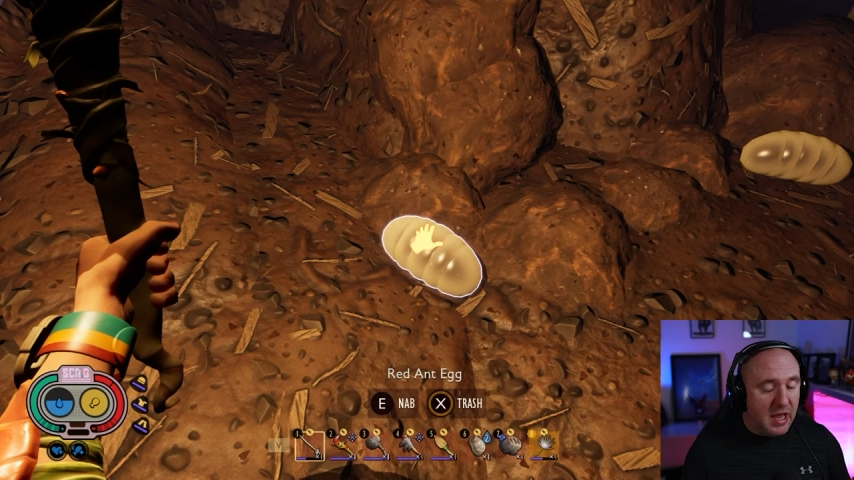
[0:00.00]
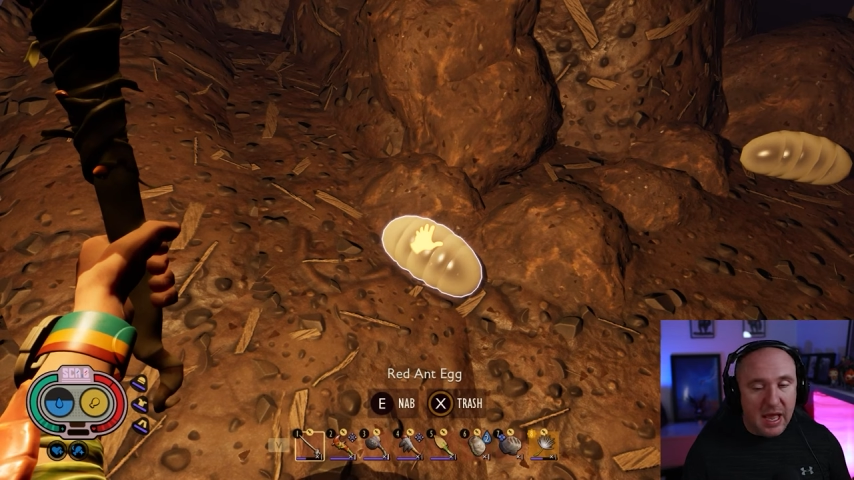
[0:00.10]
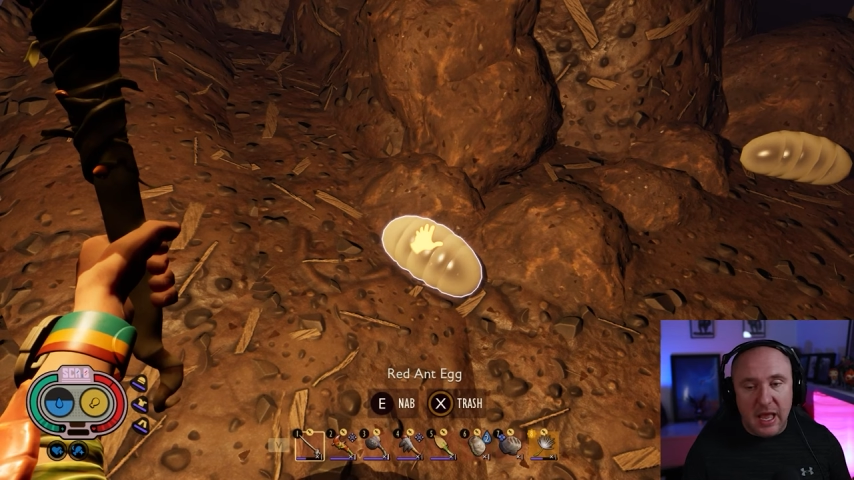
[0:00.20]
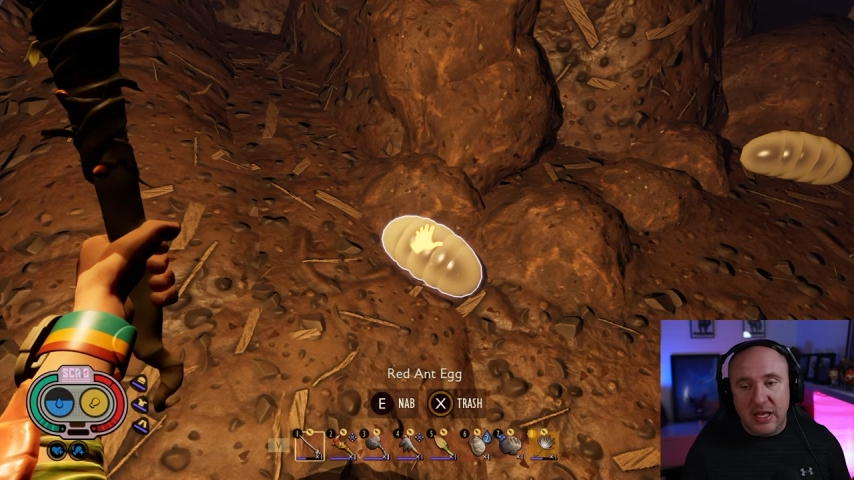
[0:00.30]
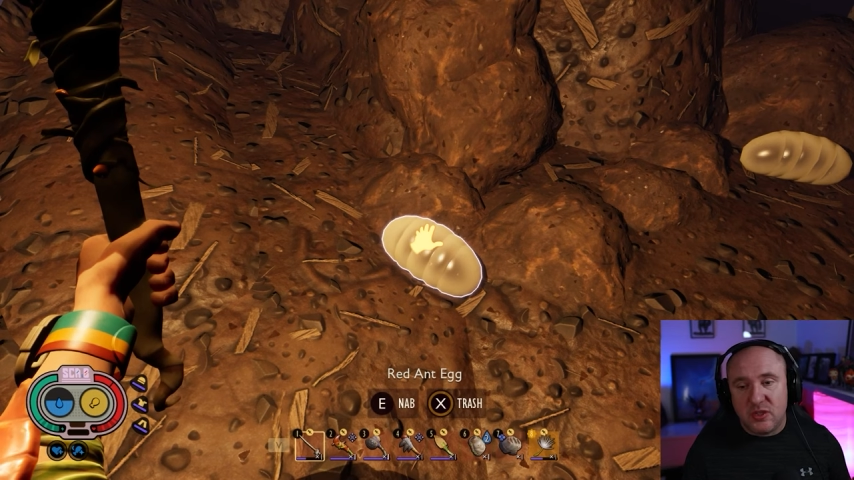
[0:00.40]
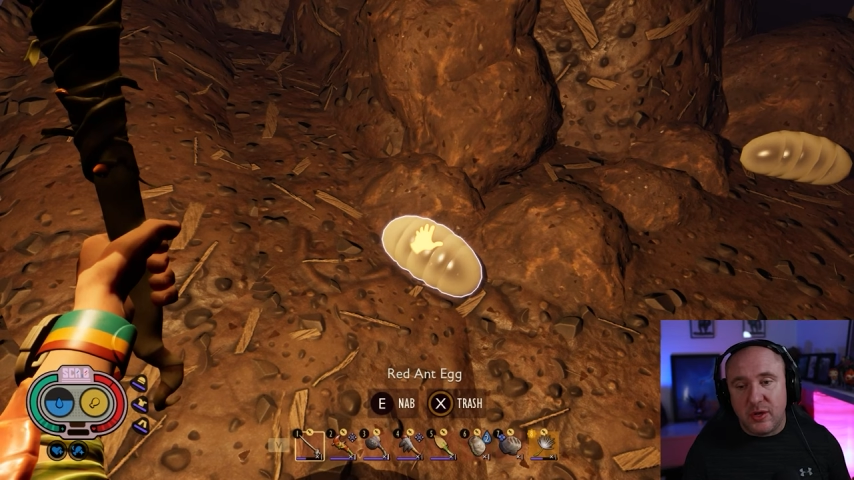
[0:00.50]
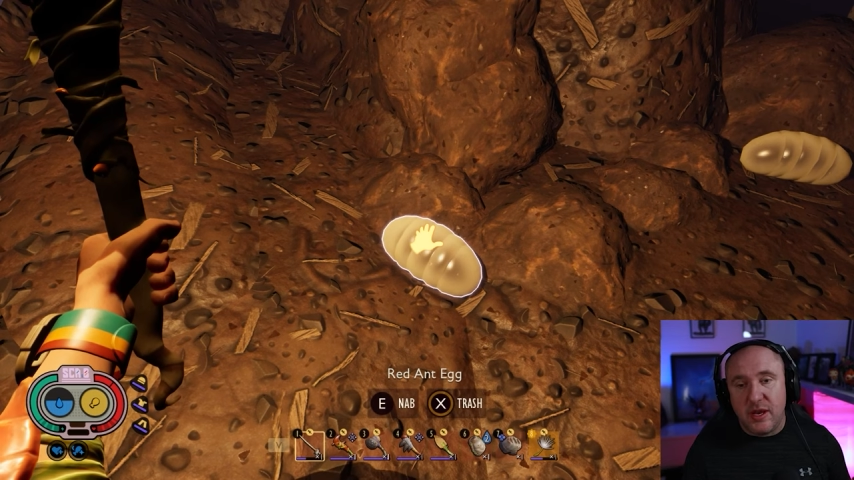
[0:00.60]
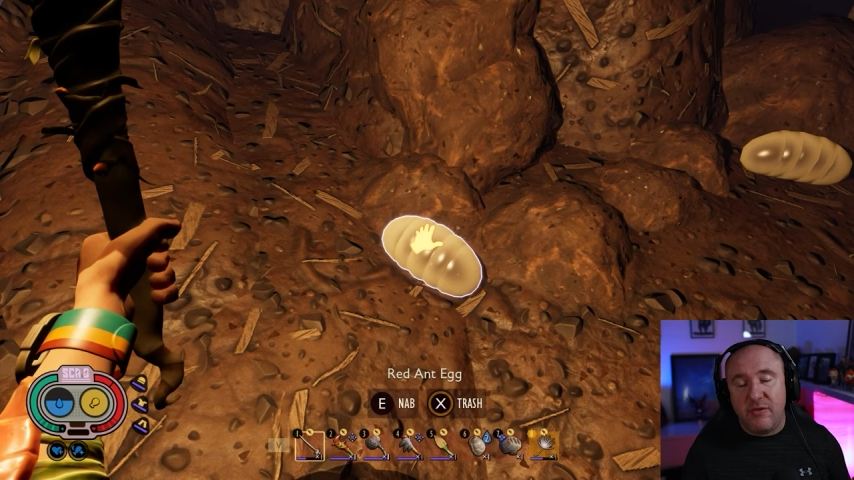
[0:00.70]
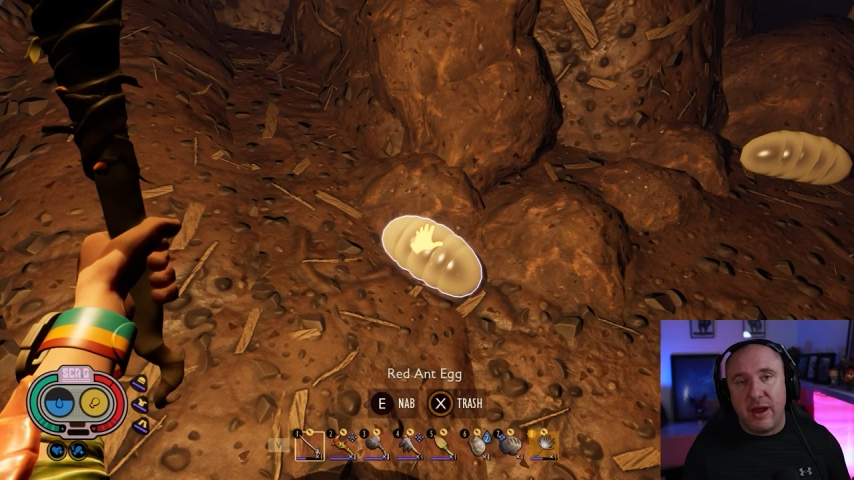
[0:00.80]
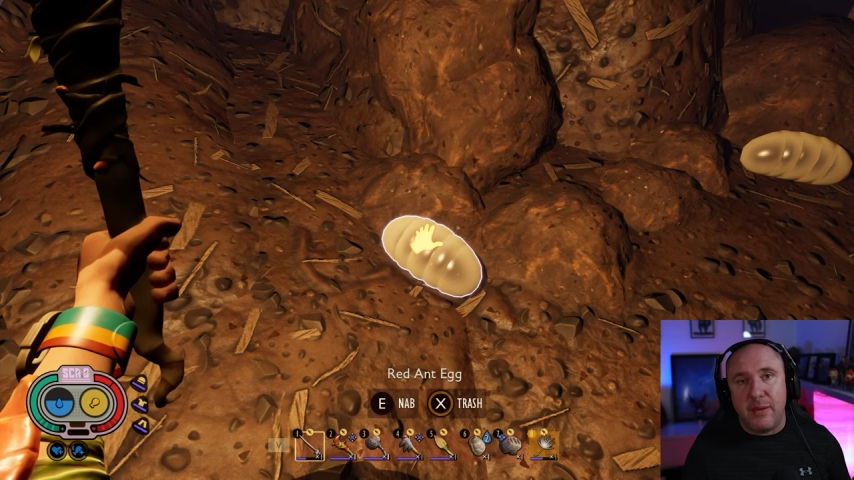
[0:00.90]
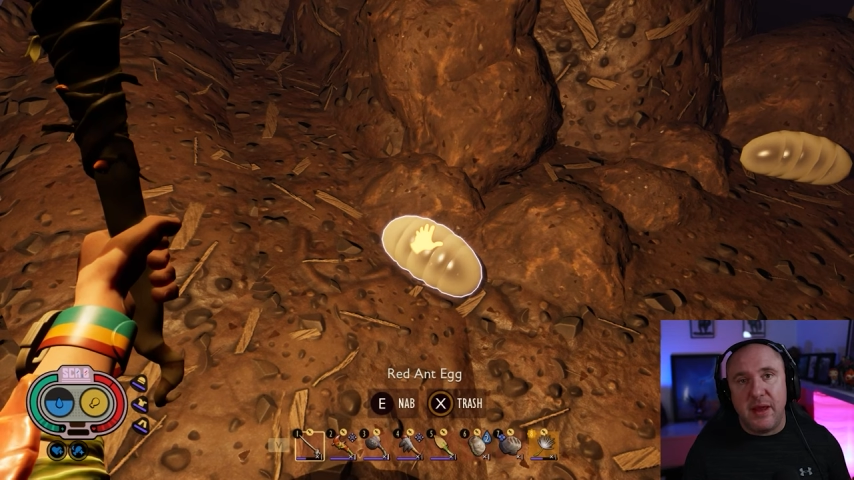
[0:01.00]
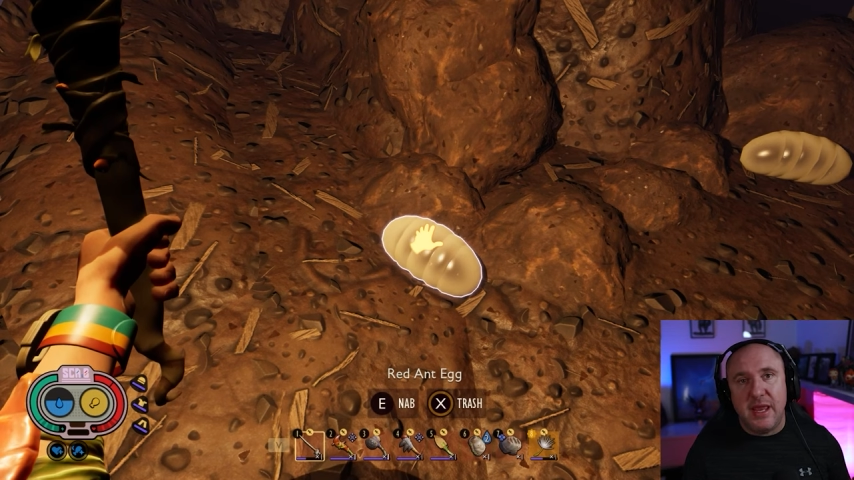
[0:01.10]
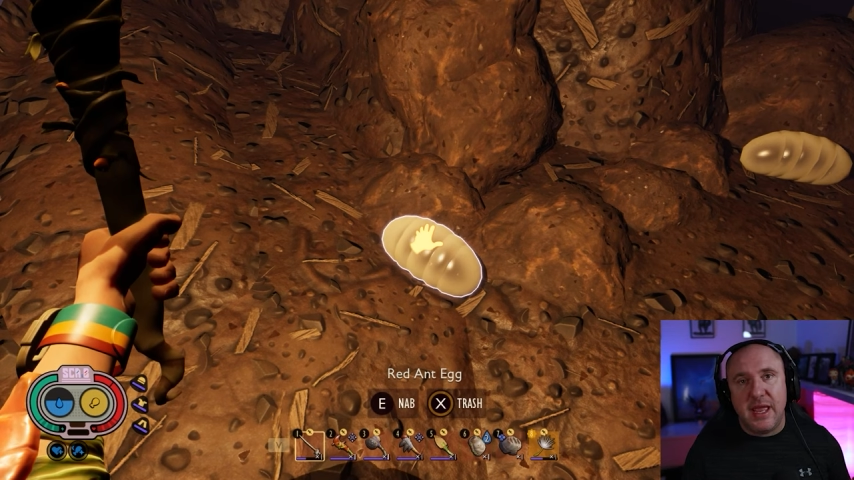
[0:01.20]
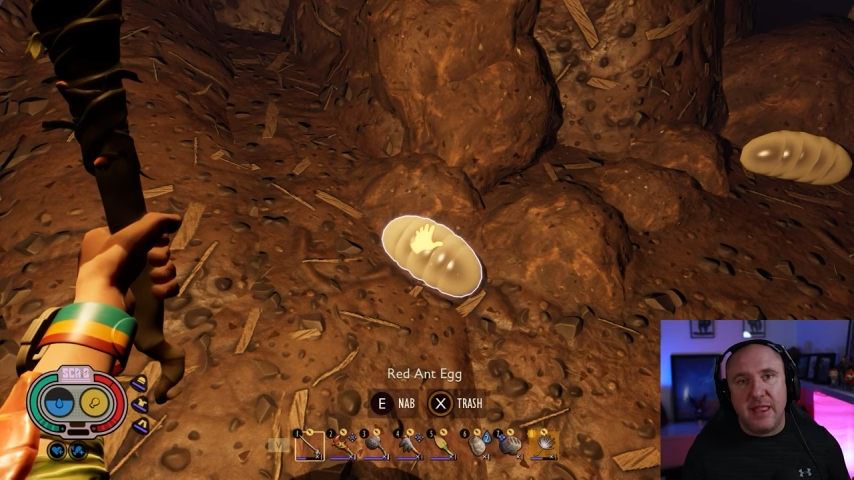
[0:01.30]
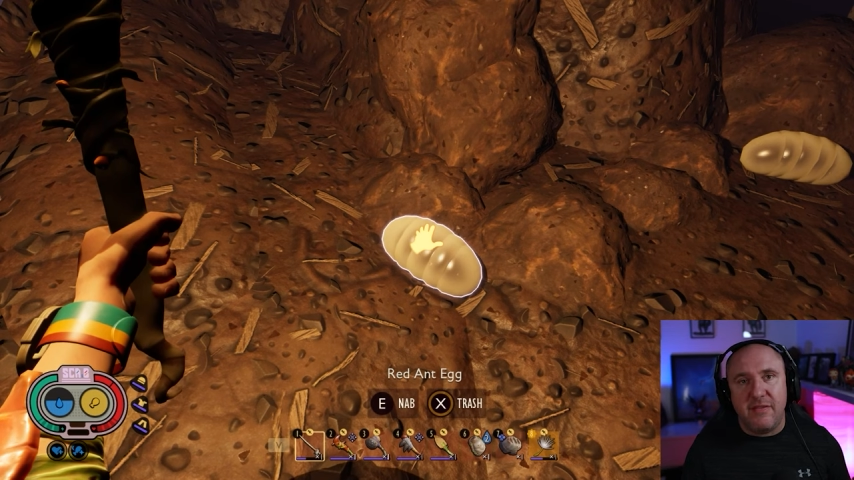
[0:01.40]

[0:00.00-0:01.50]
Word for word: Uh, so I do recommend you get